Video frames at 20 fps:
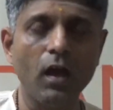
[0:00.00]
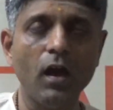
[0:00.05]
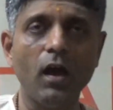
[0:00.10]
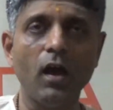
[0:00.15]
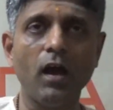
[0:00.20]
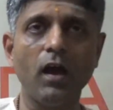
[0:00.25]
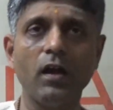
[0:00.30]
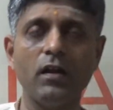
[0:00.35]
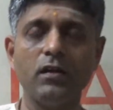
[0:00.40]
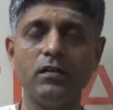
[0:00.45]

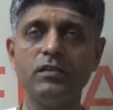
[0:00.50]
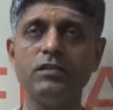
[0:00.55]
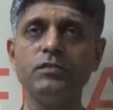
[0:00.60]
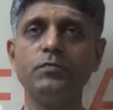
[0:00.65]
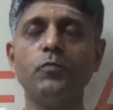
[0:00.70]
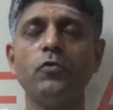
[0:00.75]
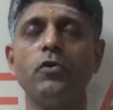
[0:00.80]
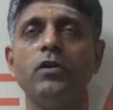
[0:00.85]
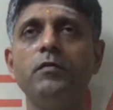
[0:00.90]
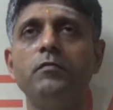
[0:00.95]
And this
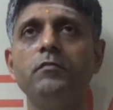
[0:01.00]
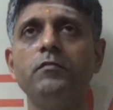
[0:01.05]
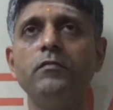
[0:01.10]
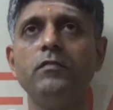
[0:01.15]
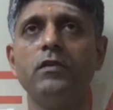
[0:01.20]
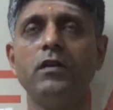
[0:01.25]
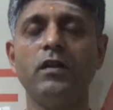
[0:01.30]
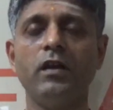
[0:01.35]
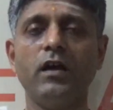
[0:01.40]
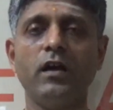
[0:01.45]
poem,
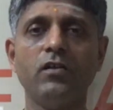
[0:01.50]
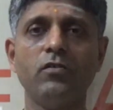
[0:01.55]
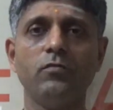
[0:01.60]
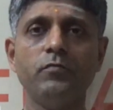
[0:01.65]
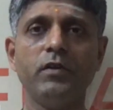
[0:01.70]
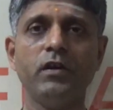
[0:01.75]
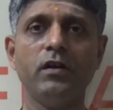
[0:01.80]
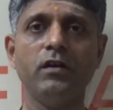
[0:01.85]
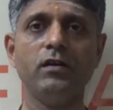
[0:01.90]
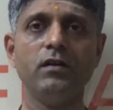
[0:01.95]

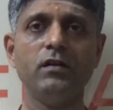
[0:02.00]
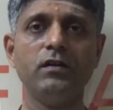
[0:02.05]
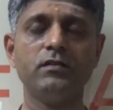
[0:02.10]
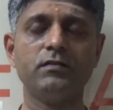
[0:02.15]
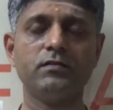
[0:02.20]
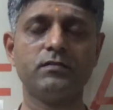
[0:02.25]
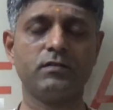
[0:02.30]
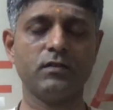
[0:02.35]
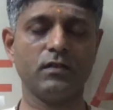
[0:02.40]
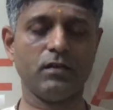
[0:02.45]
Laodamia,
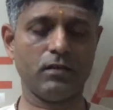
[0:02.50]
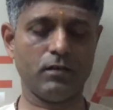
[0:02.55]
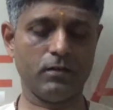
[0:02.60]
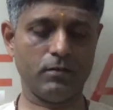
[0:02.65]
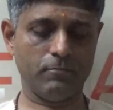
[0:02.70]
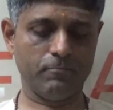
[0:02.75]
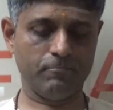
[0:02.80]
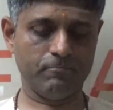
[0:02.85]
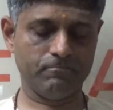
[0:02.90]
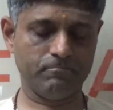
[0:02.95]
is
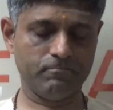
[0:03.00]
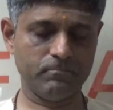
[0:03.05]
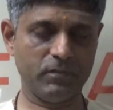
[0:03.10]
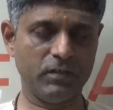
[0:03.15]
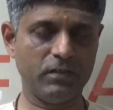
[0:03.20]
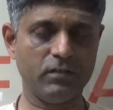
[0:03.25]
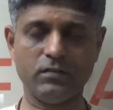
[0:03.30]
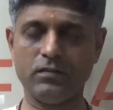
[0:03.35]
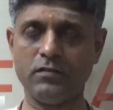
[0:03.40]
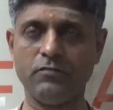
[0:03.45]

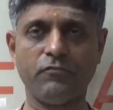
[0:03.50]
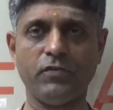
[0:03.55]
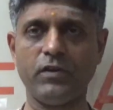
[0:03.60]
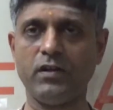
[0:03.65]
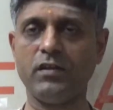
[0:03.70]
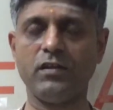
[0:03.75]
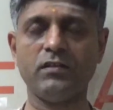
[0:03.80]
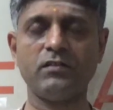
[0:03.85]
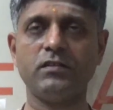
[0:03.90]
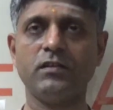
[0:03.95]
a
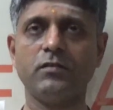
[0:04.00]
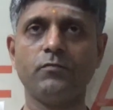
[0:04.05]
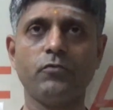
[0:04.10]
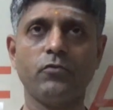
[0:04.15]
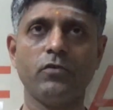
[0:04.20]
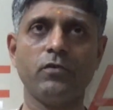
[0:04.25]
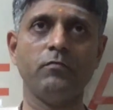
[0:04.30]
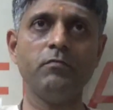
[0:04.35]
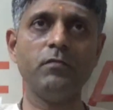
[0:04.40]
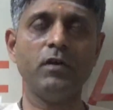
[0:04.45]
fantastic
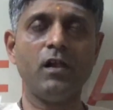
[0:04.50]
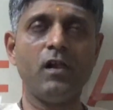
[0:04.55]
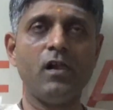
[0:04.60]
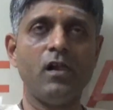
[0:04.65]
poem